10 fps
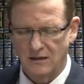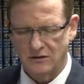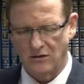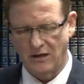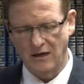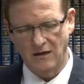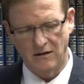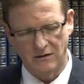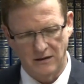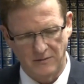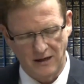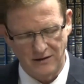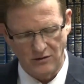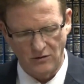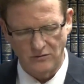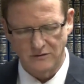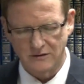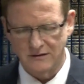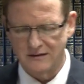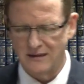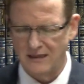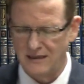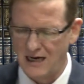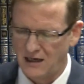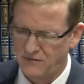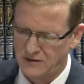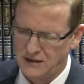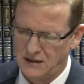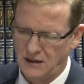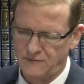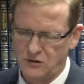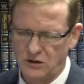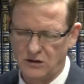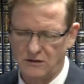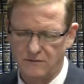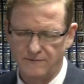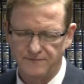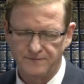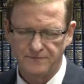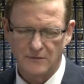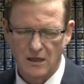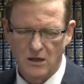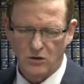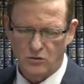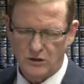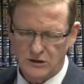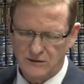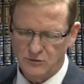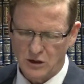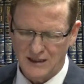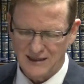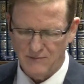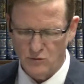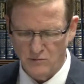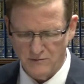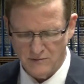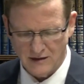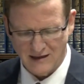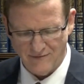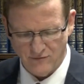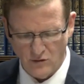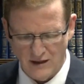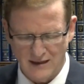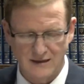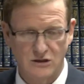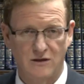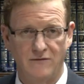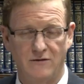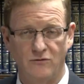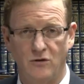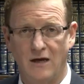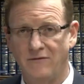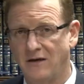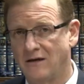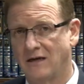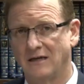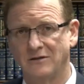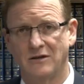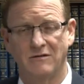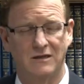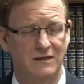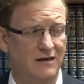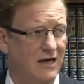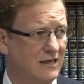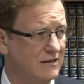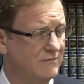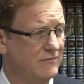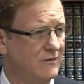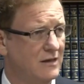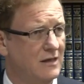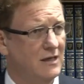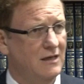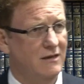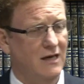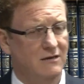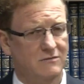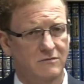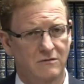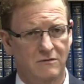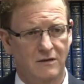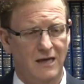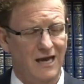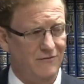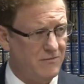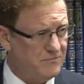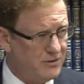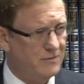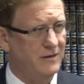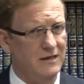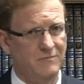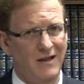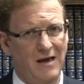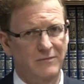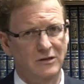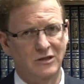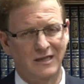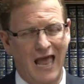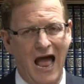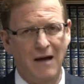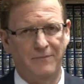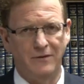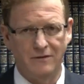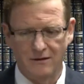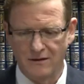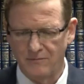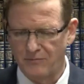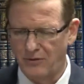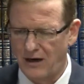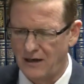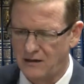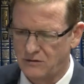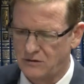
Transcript: So here the Gemara notes, Tanya kvatei de Rav Sheshet, kodashim shekadam mum kavua lekdesham anivdu. You have here a consecrated item that they have a permanent blemish that happened prior